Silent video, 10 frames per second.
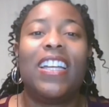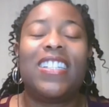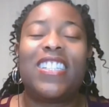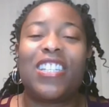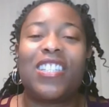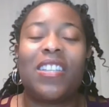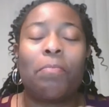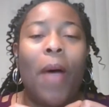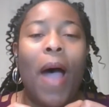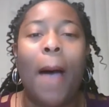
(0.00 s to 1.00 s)
just
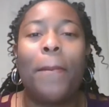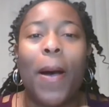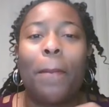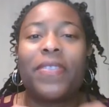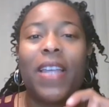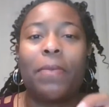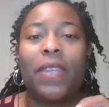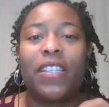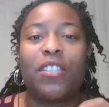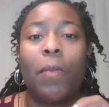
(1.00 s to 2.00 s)
pop up
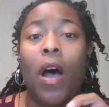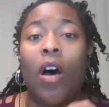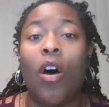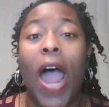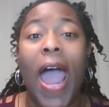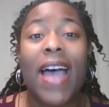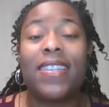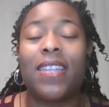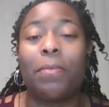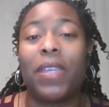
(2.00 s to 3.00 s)
something small,
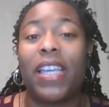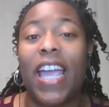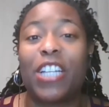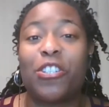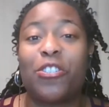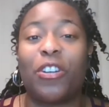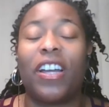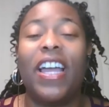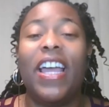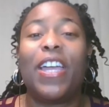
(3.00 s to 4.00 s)
add something
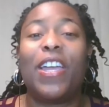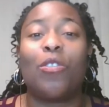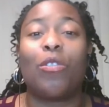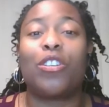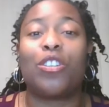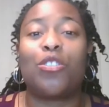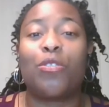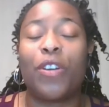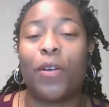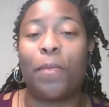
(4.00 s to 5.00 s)
extra in order to
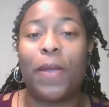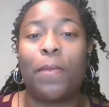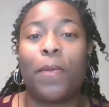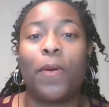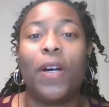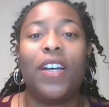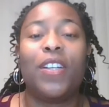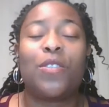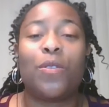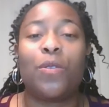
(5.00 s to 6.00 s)
trigger people
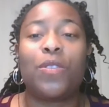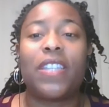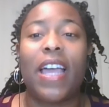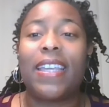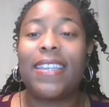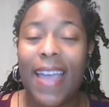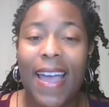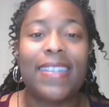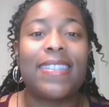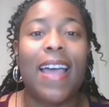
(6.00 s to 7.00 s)
to say,
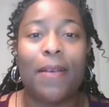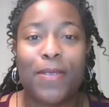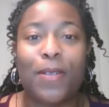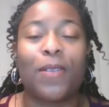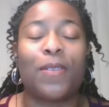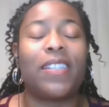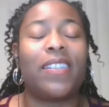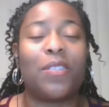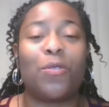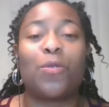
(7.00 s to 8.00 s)
yes, absolutely,
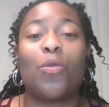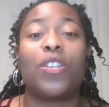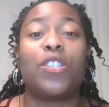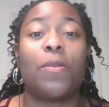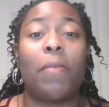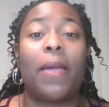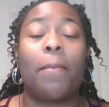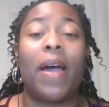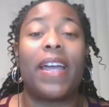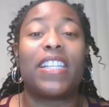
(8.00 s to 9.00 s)
this is going to make
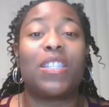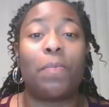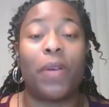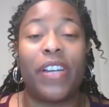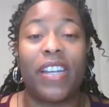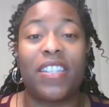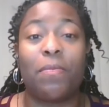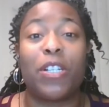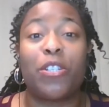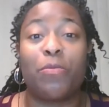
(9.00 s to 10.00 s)
my experience
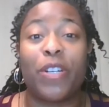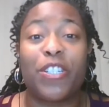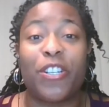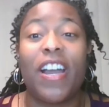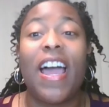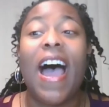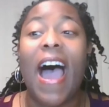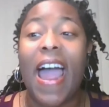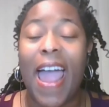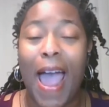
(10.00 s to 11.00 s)
much richer.
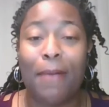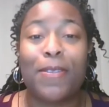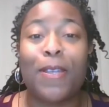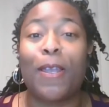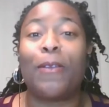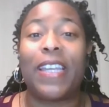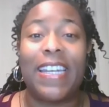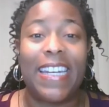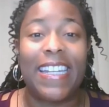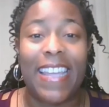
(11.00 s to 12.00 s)
I absolutely
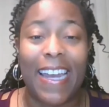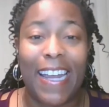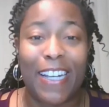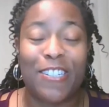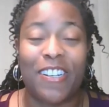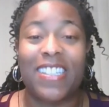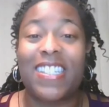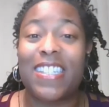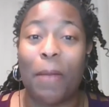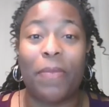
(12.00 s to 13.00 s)
needed that extra
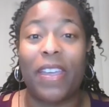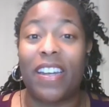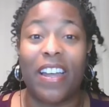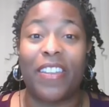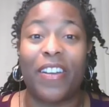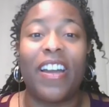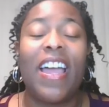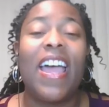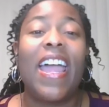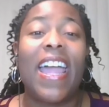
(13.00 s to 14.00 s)
something another.
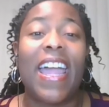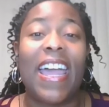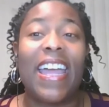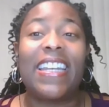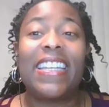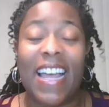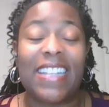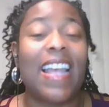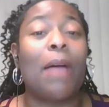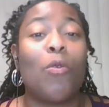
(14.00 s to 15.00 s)
And
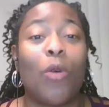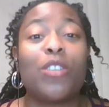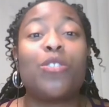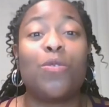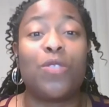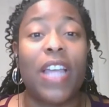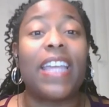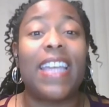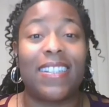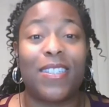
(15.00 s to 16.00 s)
yes, I'm going to
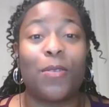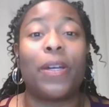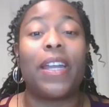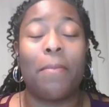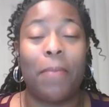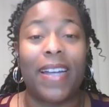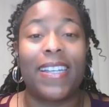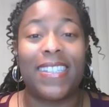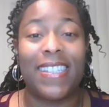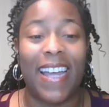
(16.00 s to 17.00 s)
say yes to it and buy
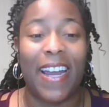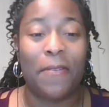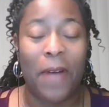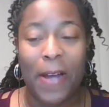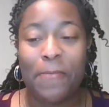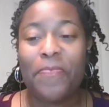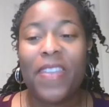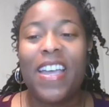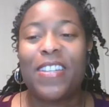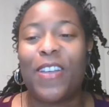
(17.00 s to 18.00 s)
it today, right?
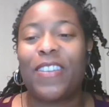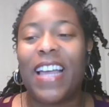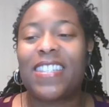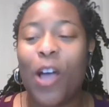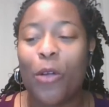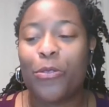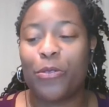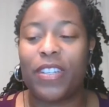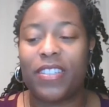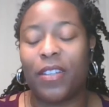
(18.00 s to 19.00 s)
So let's go through this a